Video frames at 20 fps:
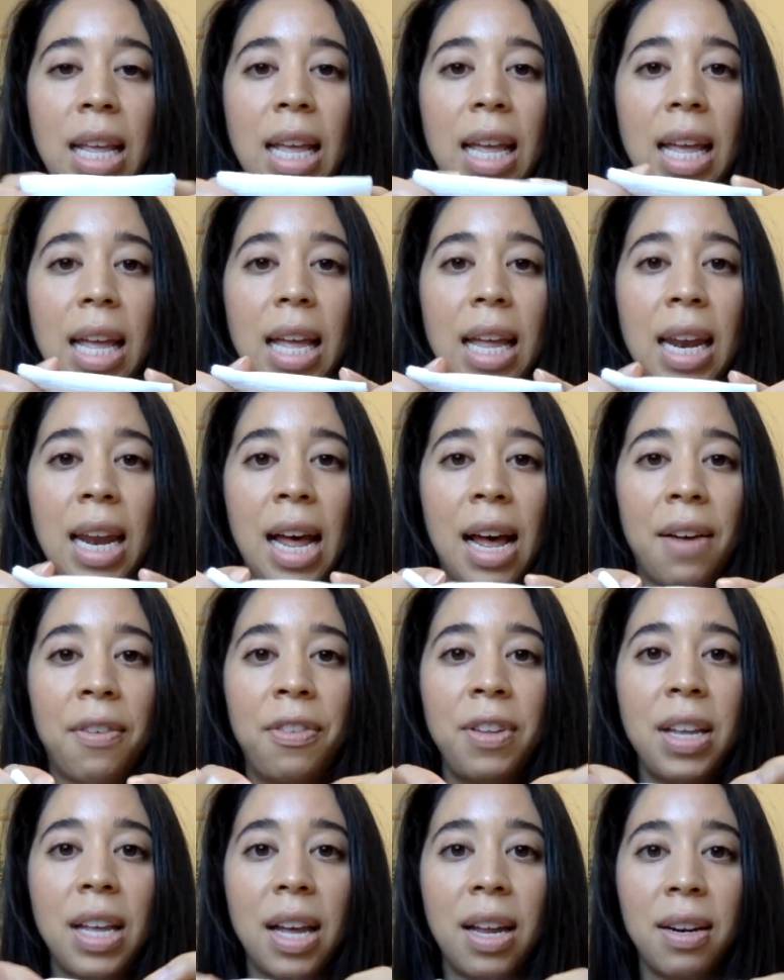in half
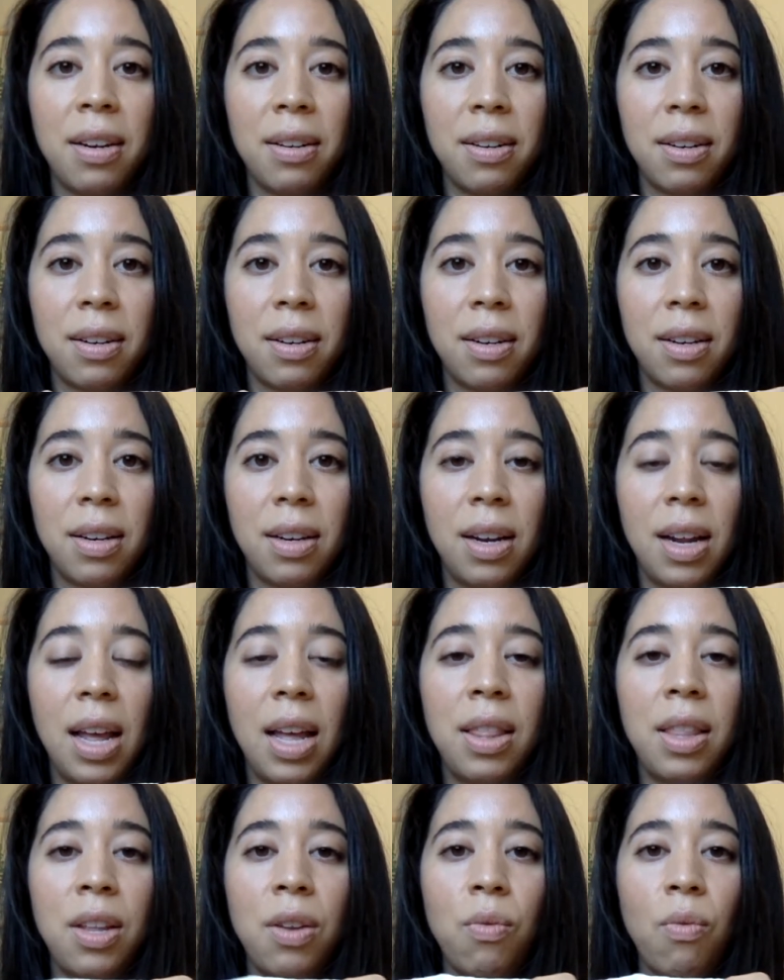again,
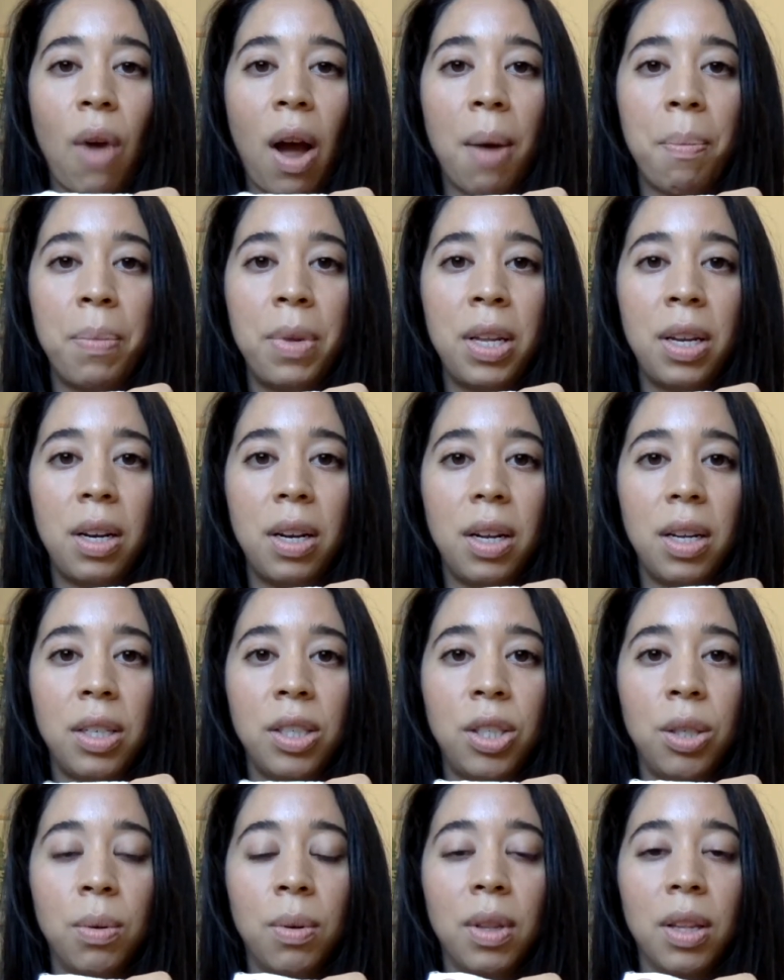and then wrap it
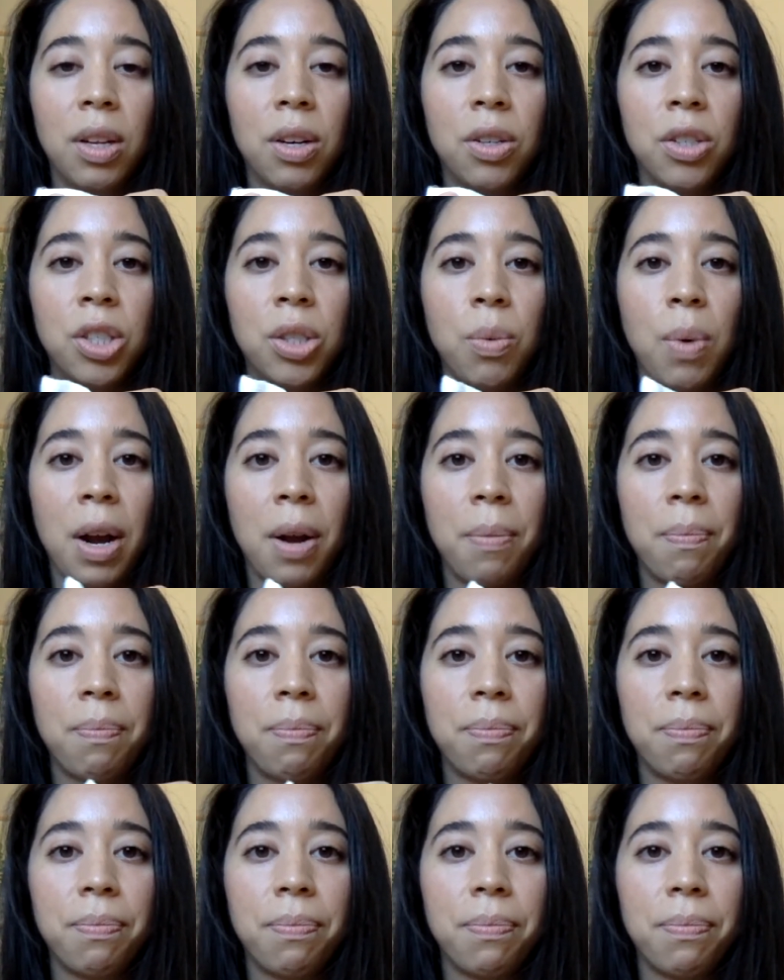into a little square.
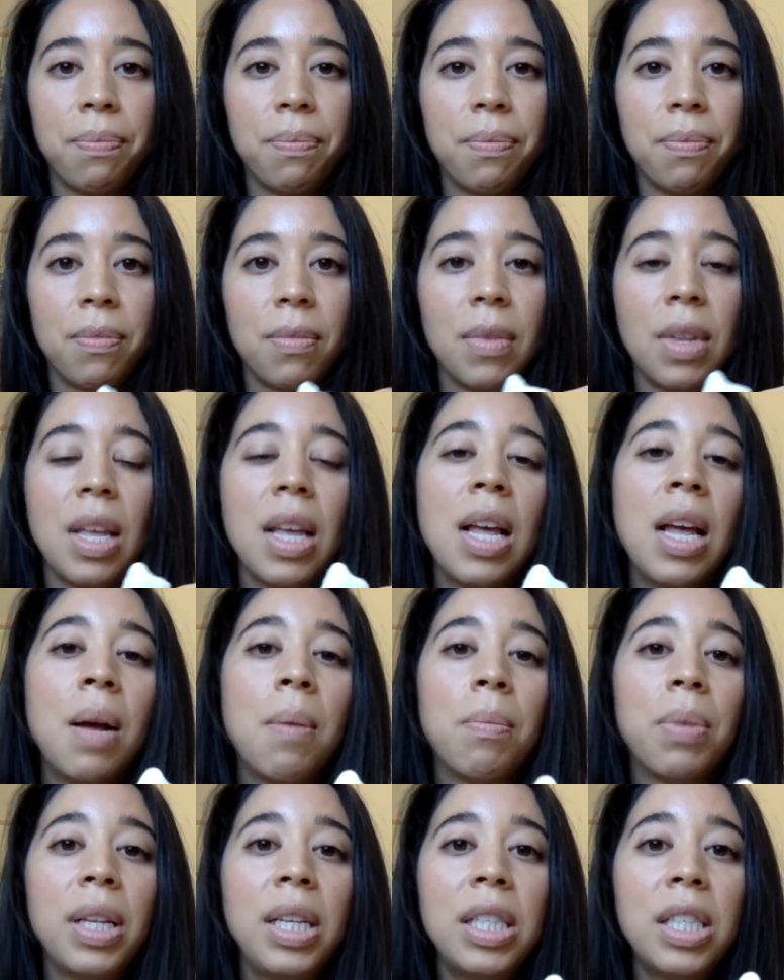
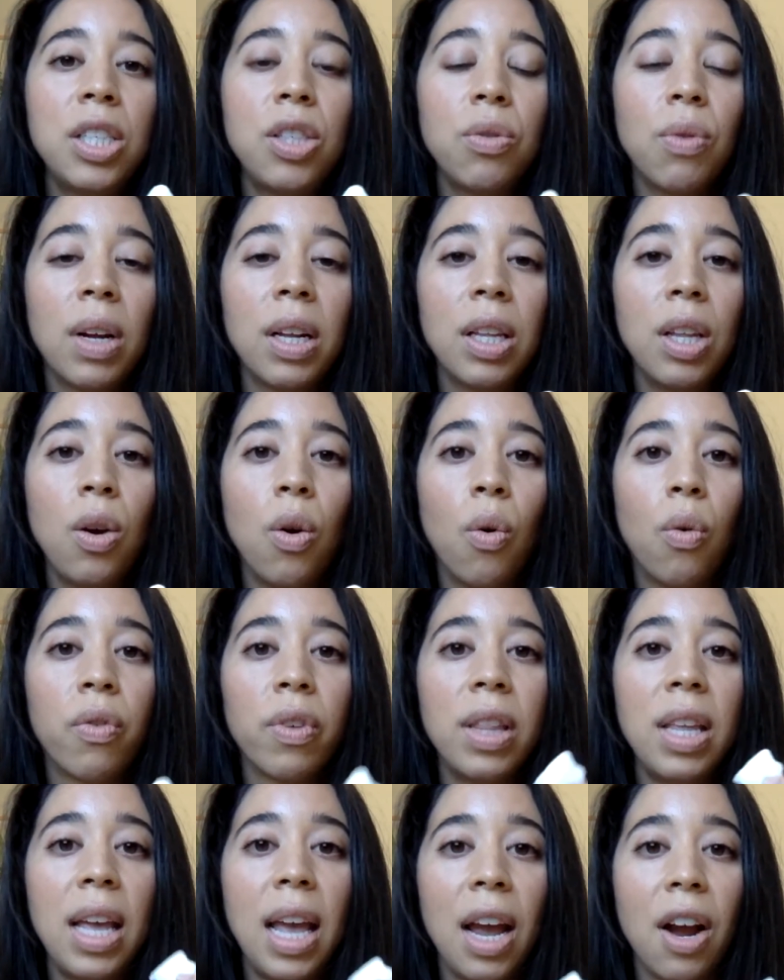Place it directly over
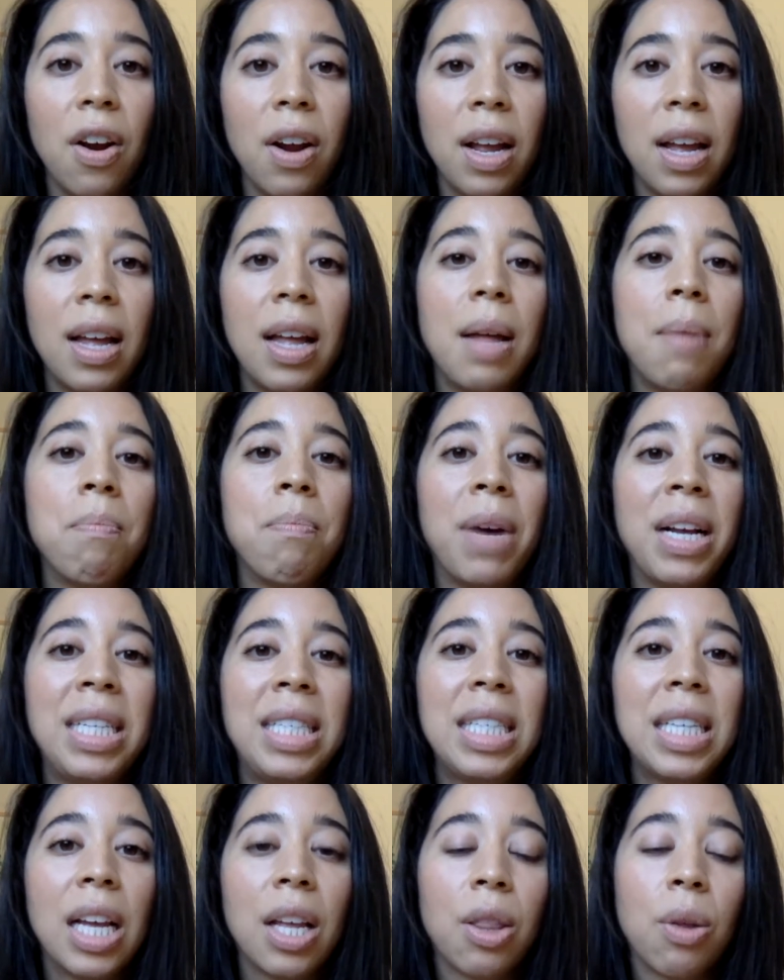the area and bite
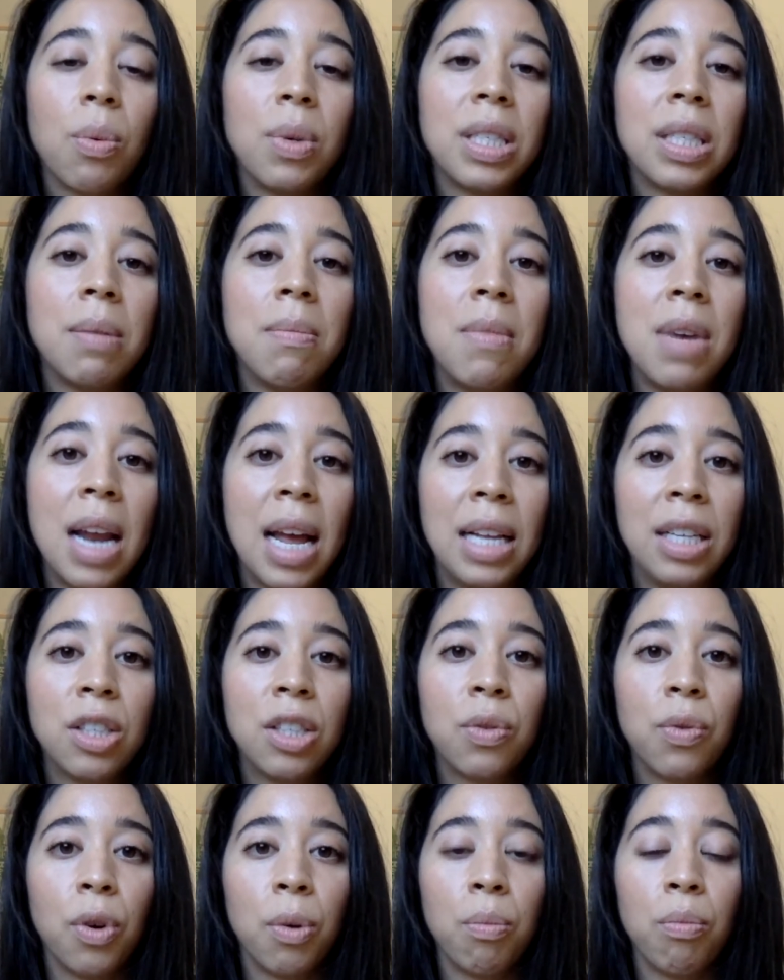together with some nice
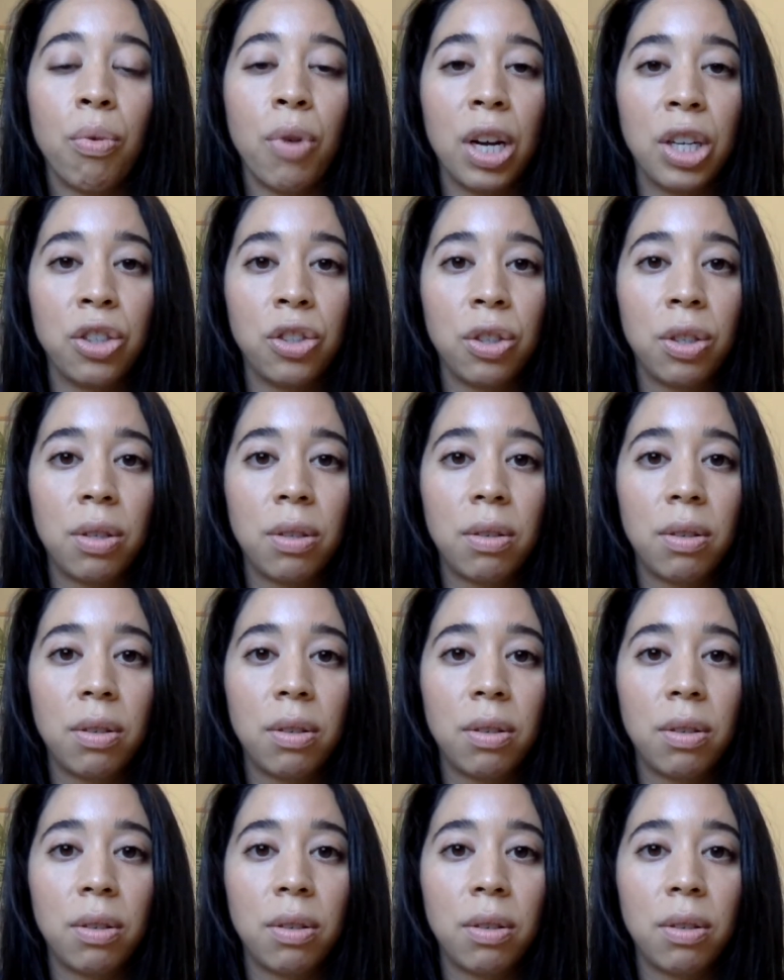firm pressure.